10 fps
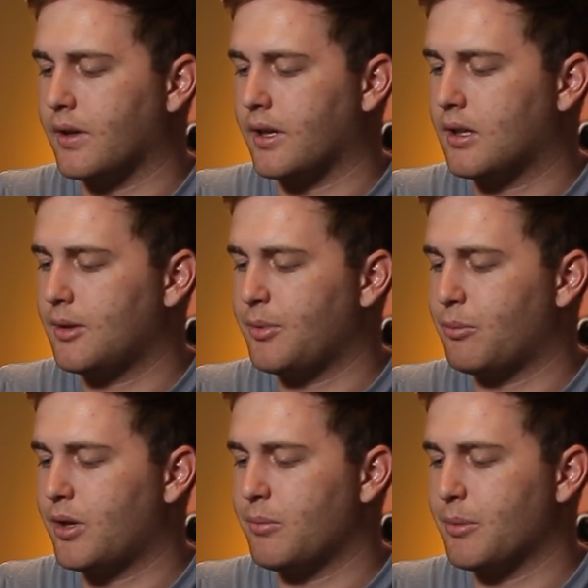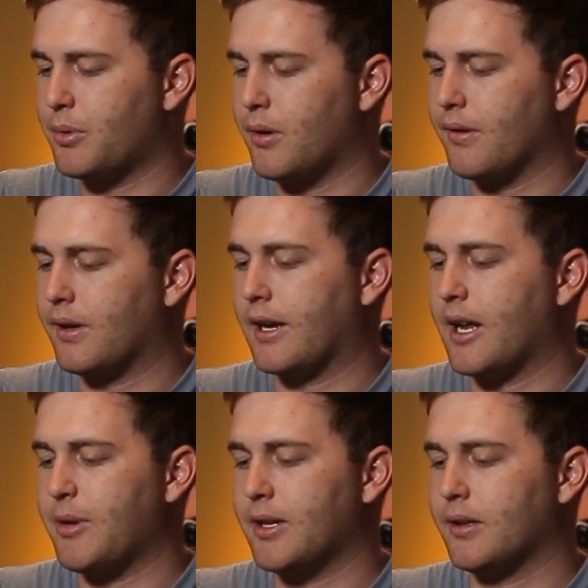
a clip in Premiere Pro and dynamic